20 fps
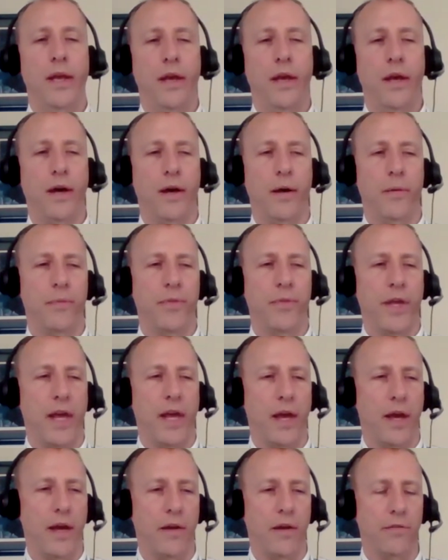Um, they
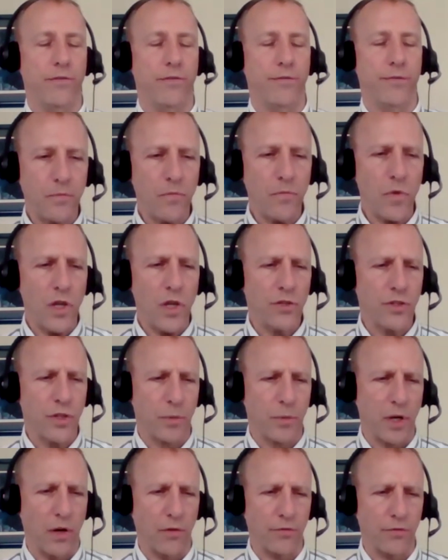have
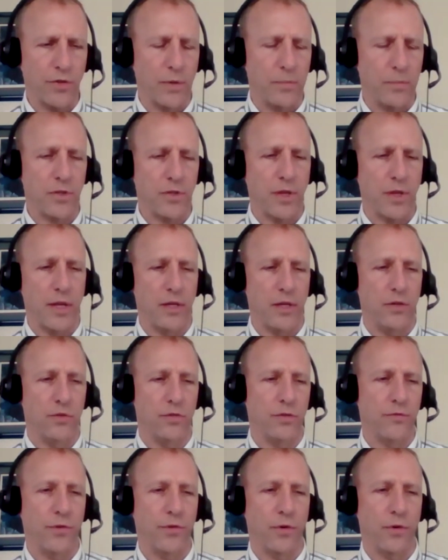some Gulfstreams that they
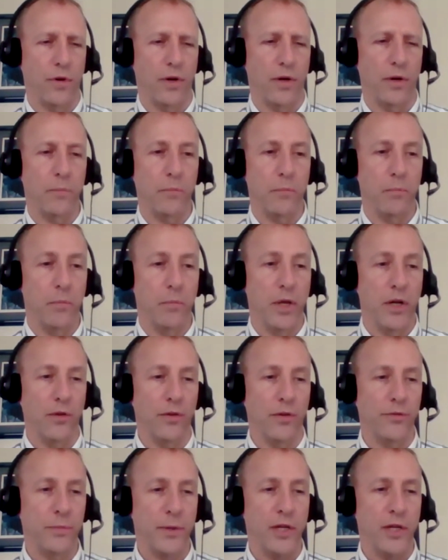use for
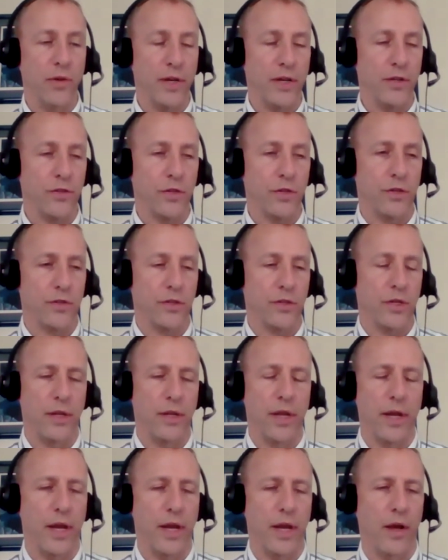middle-speed research,
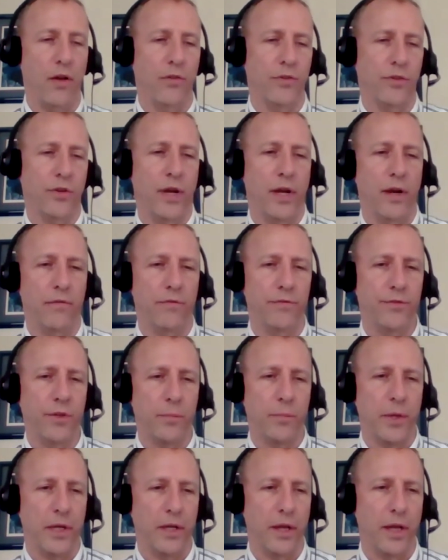and they ha also have
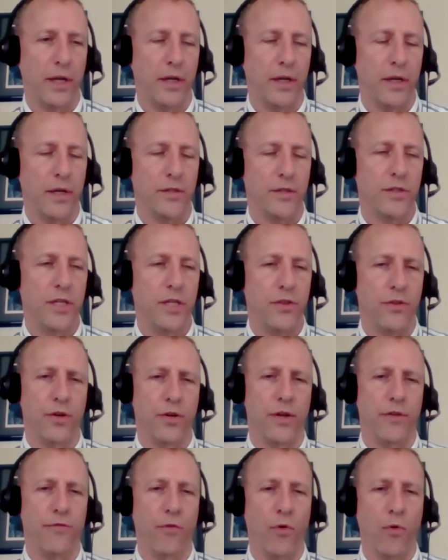something like a T
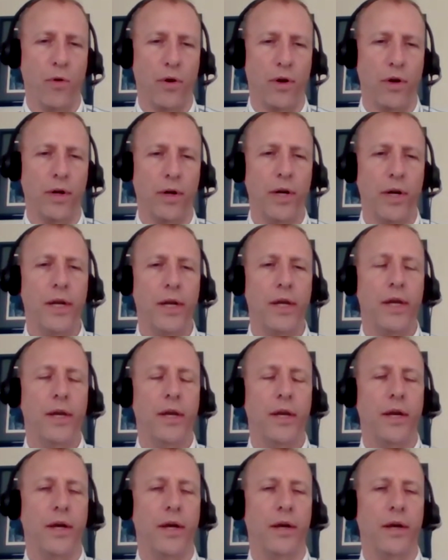thirty-four
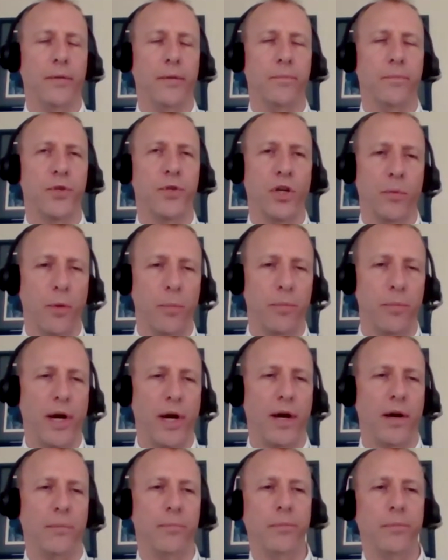um,
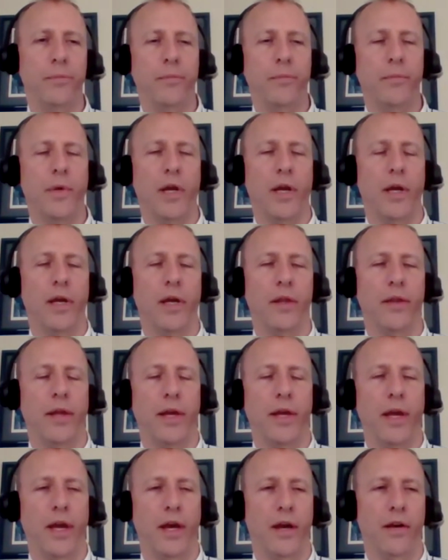turboprop, and
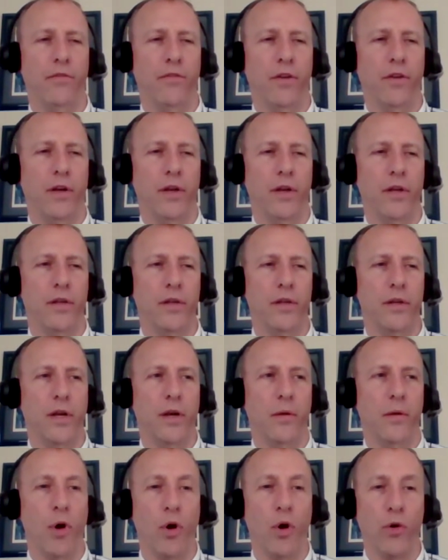they have a,
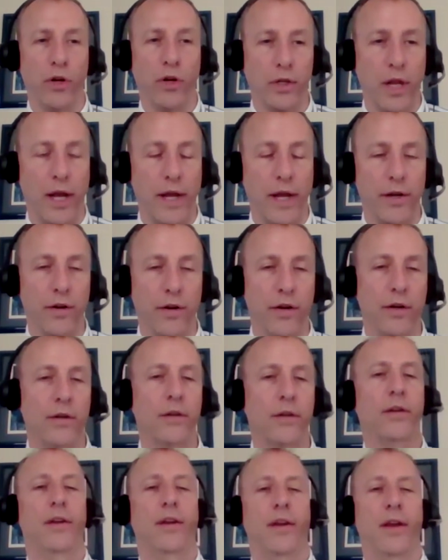a motor
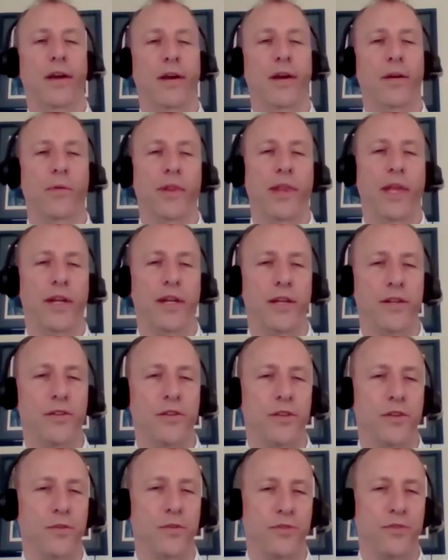glider uh, when they need to
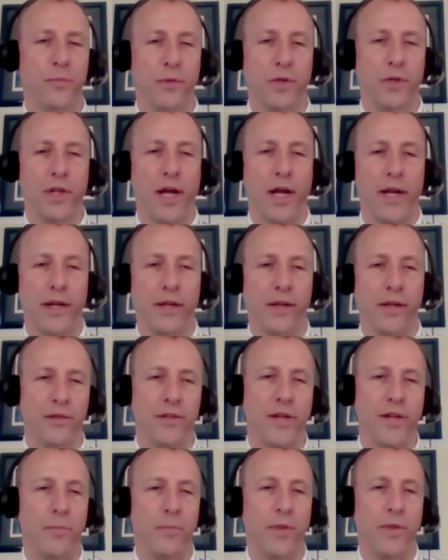do some gliding
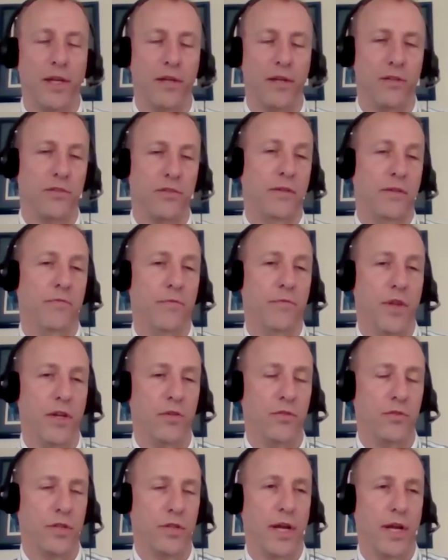type things. They, they
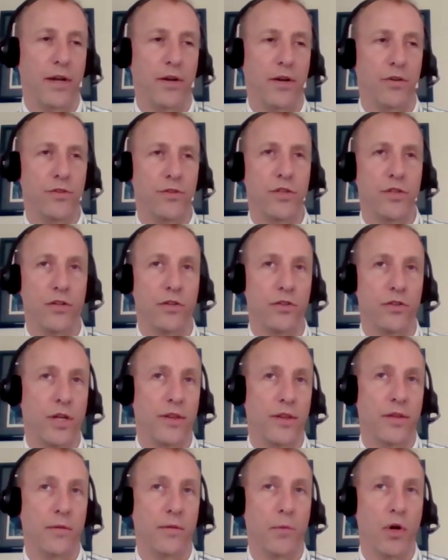use gliders to
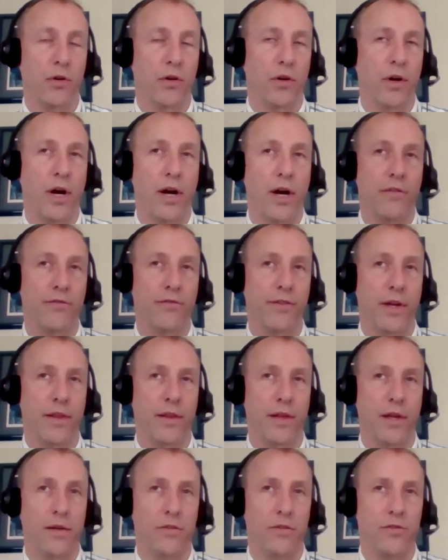shut the motor off
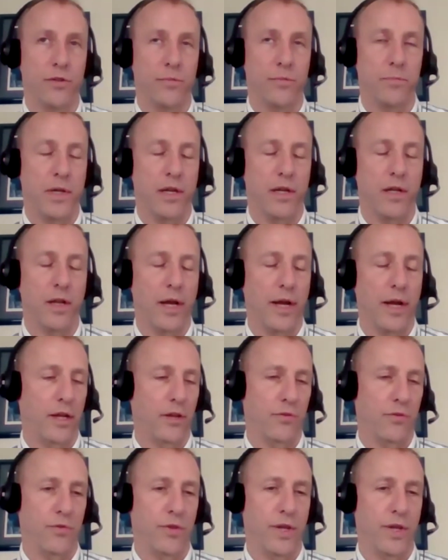and then just be
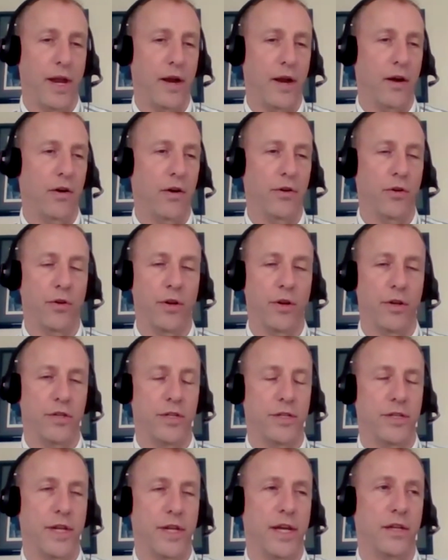gliding through the air in order
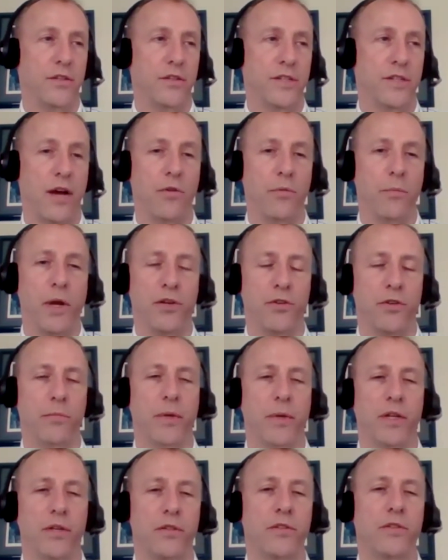to take sound
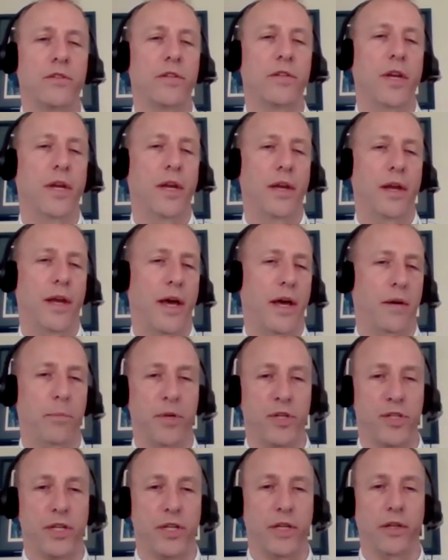measurements at a
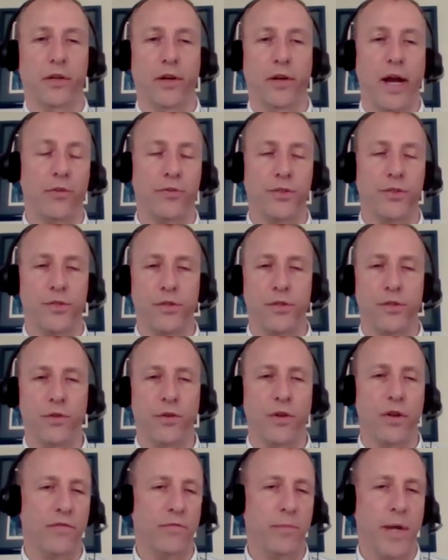particular
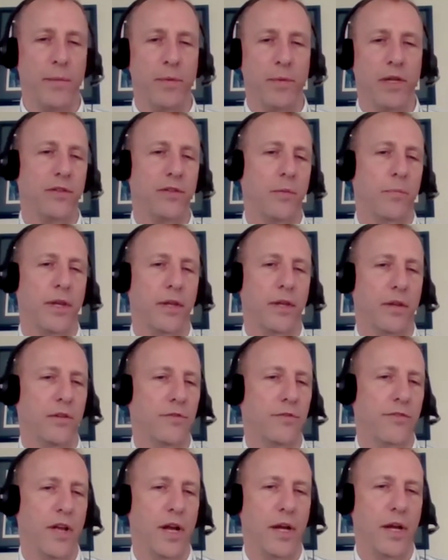altitude of maybe something
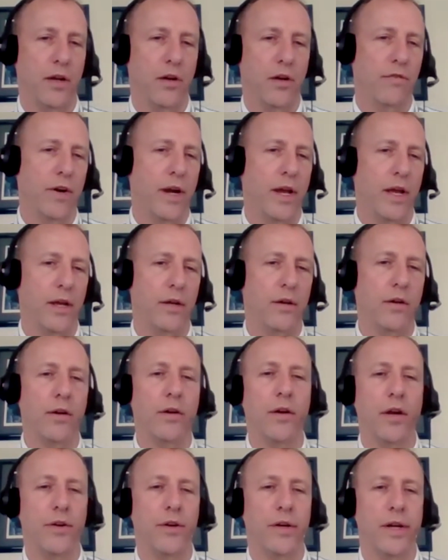that's flying overhead
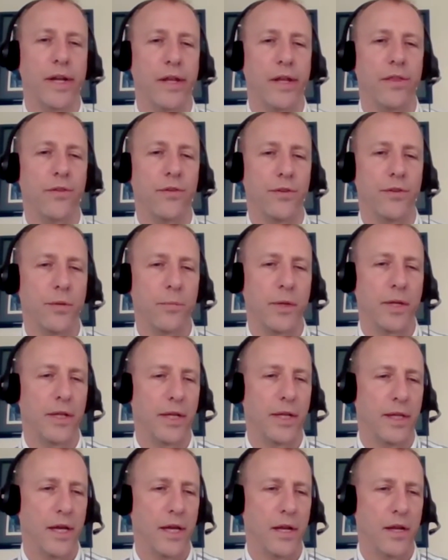or underneath or something
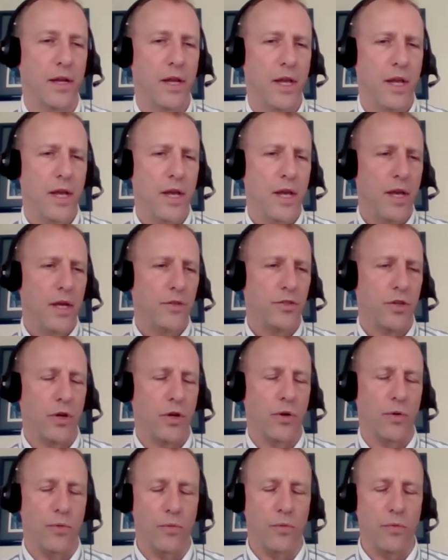like that.
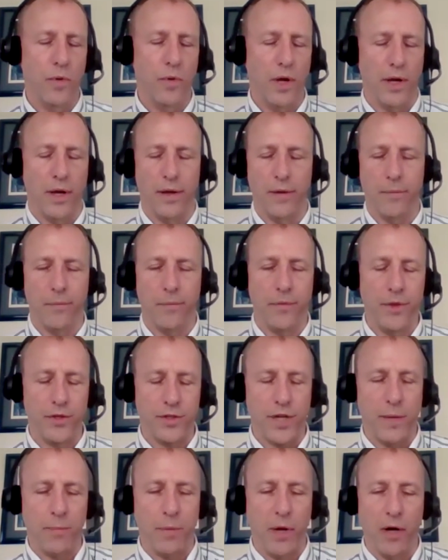So um, the
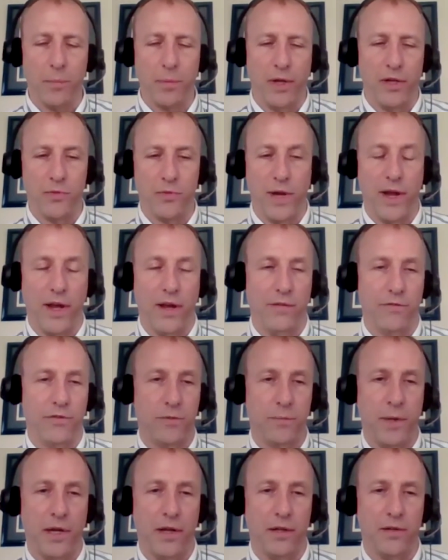type of airplanes we have
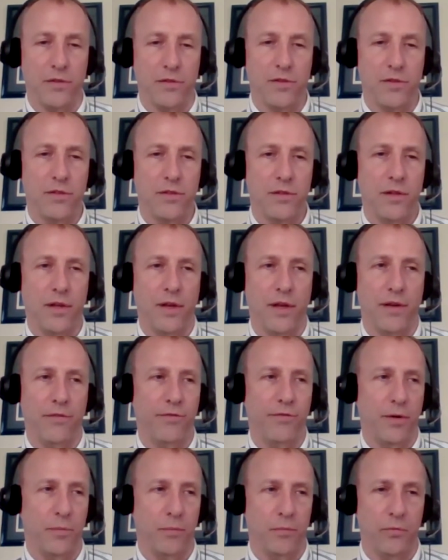spans uh,
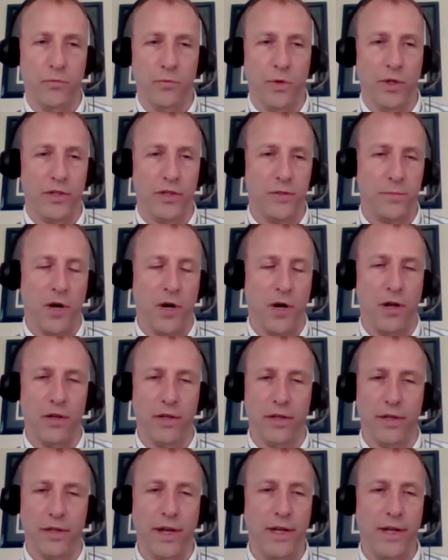from really
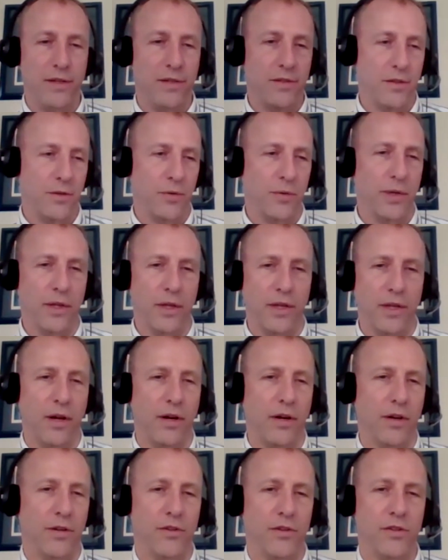small and light to really
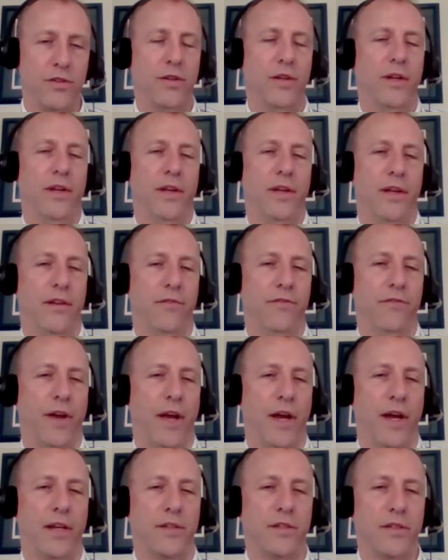large and
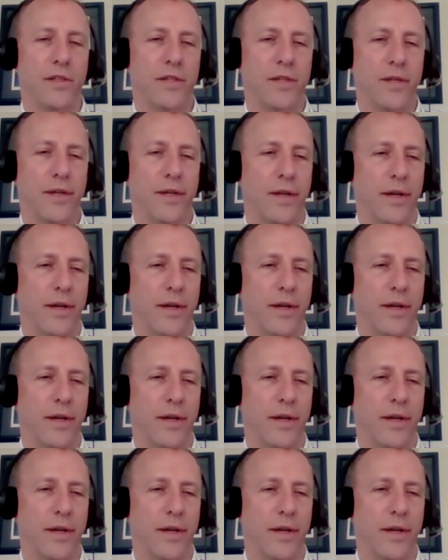fast.